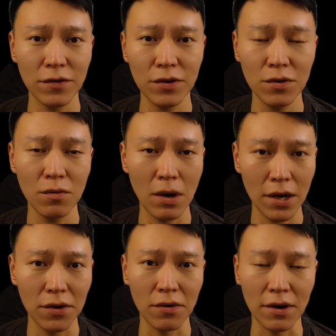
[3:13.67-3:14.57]
for you
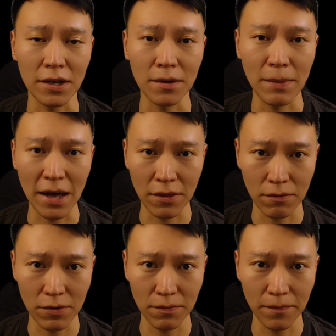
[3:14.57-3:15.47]
while you're in the
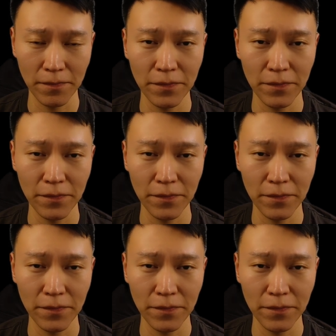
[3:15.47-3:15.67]
bathroom.